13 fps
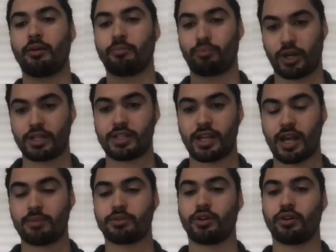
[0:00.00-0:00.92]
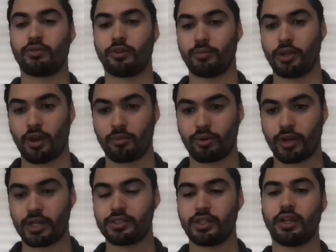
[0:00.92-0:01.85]
PriceLabs over Beyond
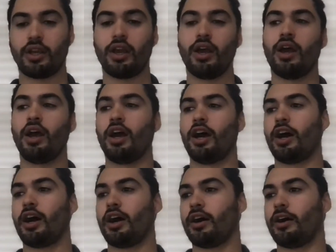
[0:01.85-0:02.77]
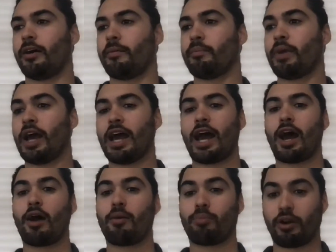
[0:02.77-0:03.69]
Pricing.
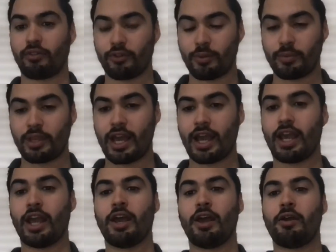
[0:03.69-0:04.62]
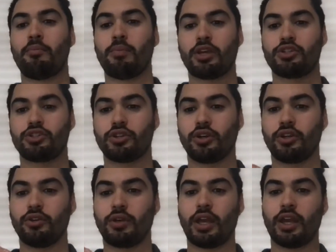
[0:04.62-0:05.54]
Apart from that, make sure
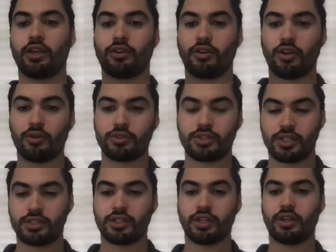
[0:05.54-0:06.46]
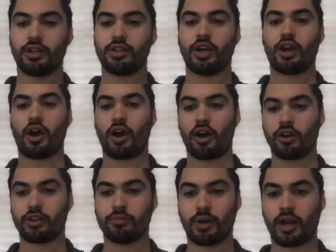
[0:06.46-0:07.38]
you get your low season
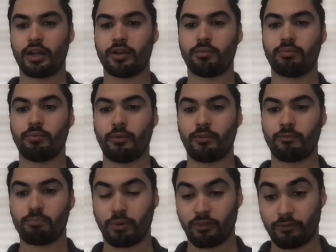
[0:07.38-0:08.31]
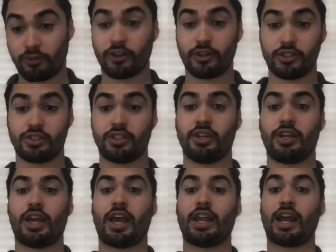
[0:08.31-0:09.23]
occupied but first,
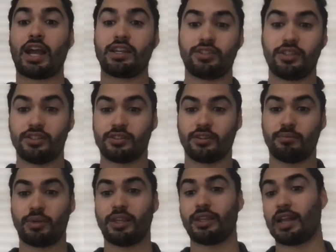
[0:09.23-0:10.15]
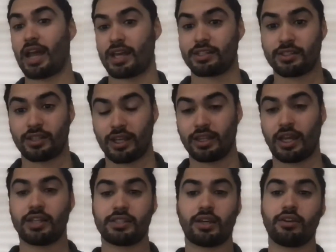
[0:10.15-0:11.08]
and high season be the last. And
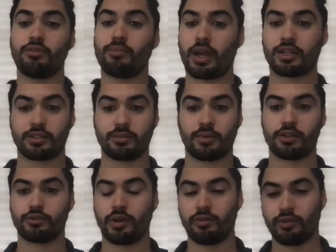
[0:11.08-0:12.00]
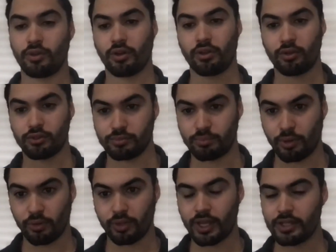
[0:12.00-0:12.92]
that is how you maximize revenue on those
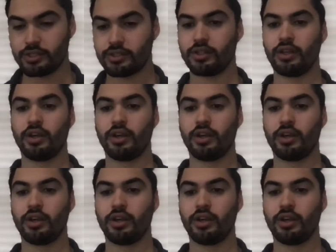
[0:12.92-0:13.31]
both ends.